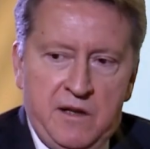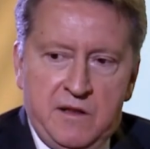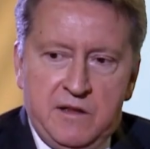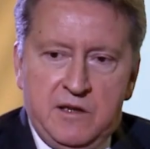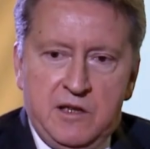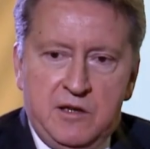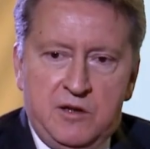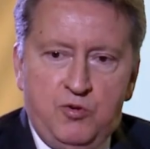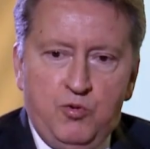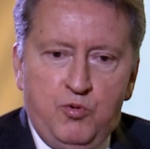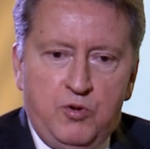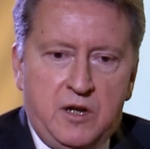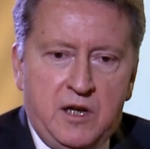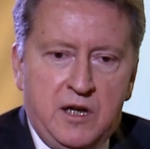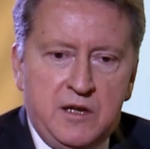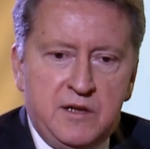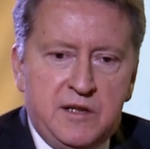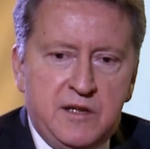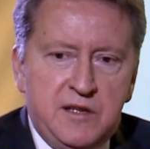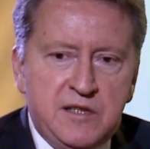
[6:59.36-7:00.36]
The two
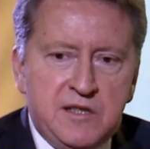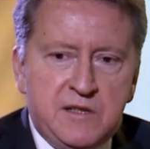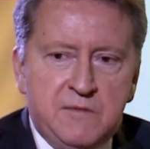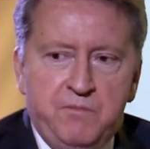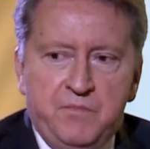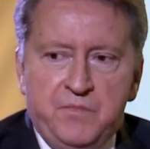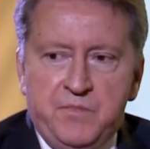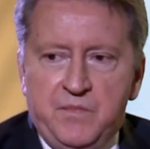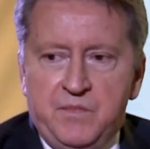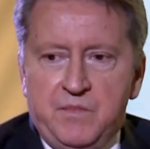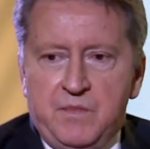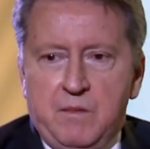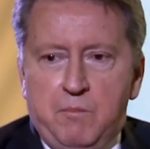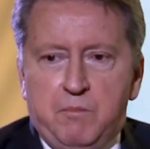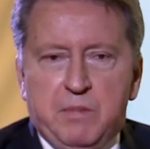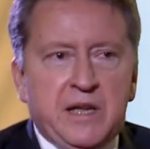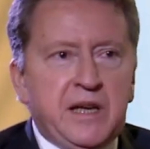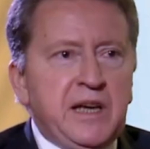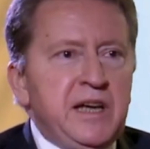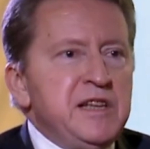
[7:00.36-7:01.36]
countries
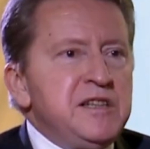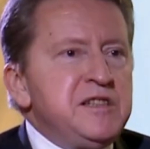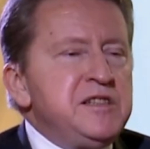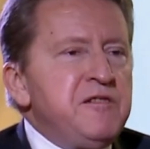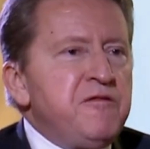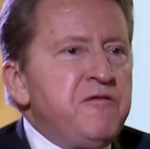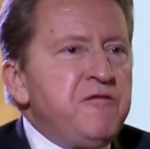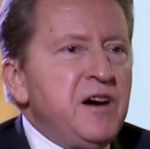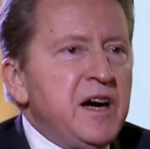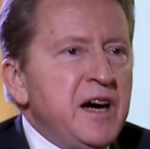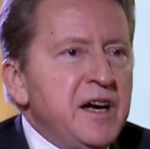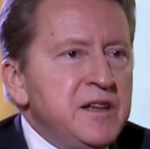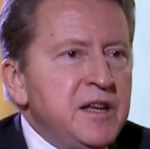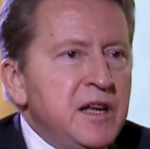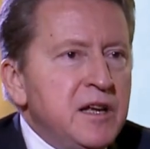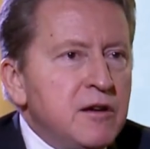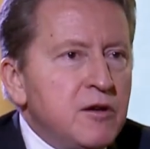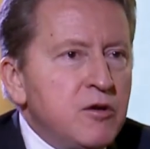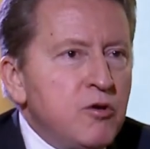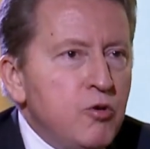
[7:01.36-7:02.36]
playing
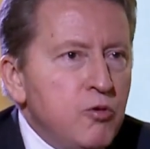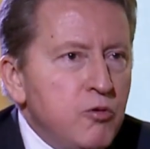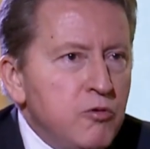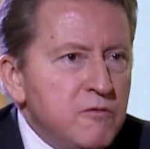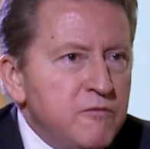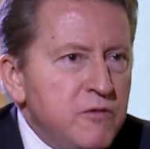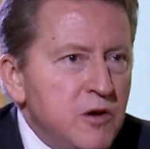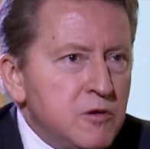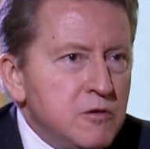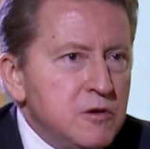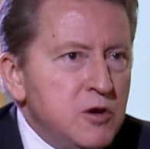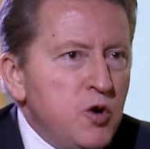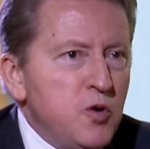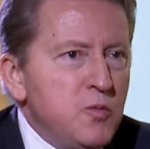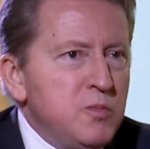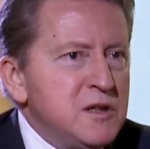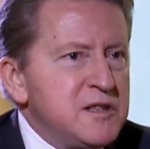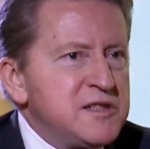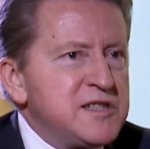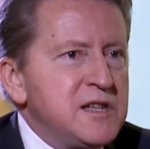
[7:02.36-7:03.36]
defining role for
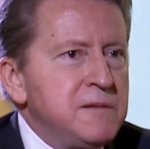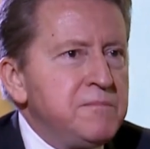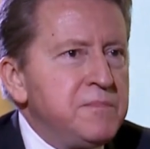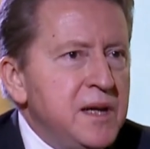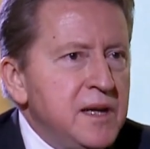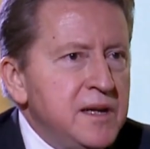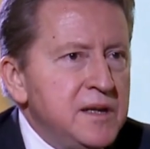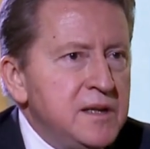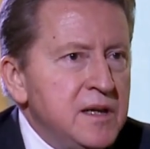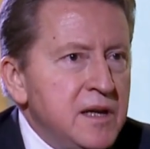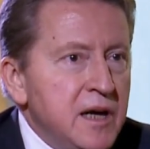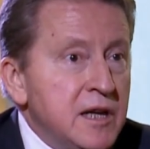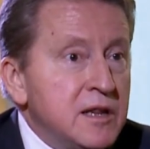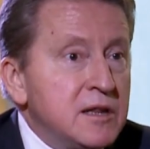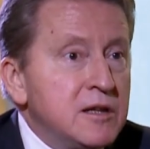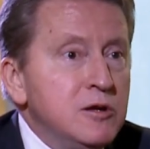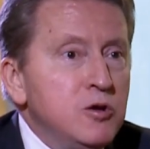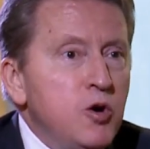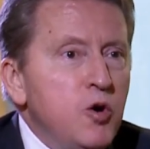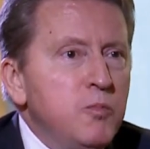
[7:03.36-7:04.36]
global stability
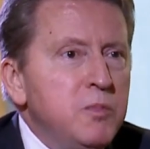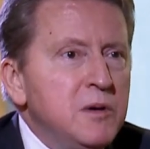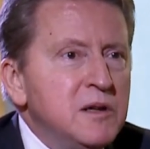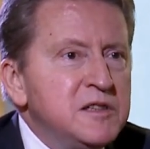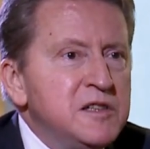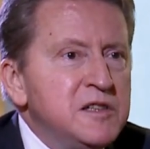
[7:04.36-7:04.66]
and global